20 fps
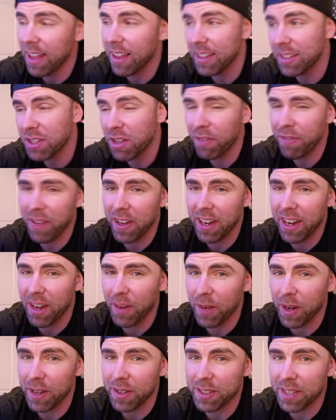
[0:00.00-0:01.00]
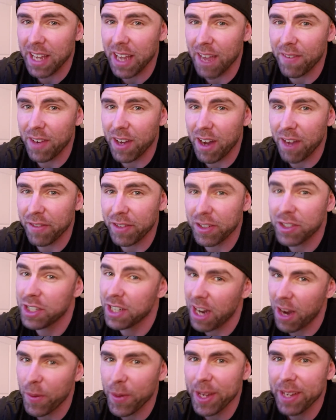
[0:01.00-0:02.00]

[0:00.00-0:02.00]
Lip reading: Let's go find out what else they have to offer, shall